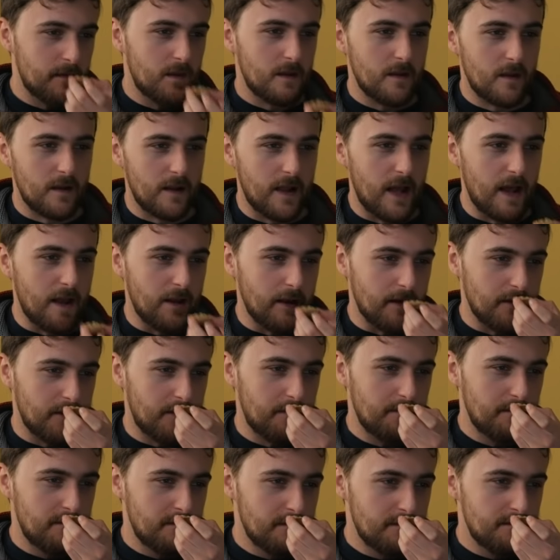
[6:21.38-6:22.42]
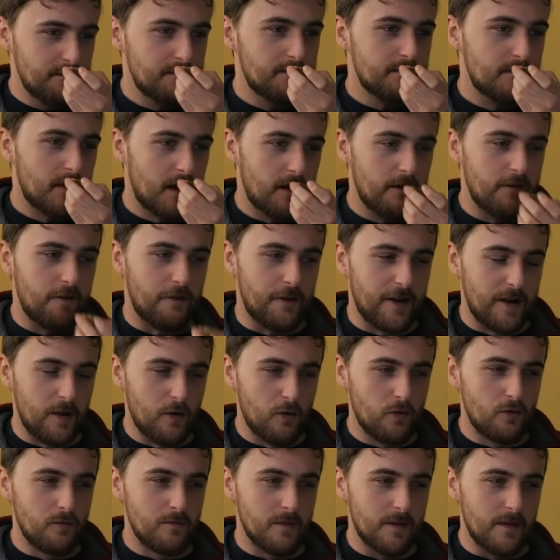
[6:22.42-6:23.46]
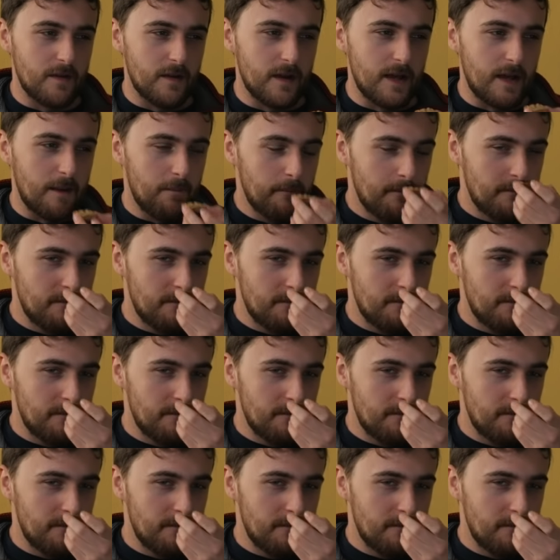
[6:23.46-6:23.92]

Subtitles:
again, it's very almondy,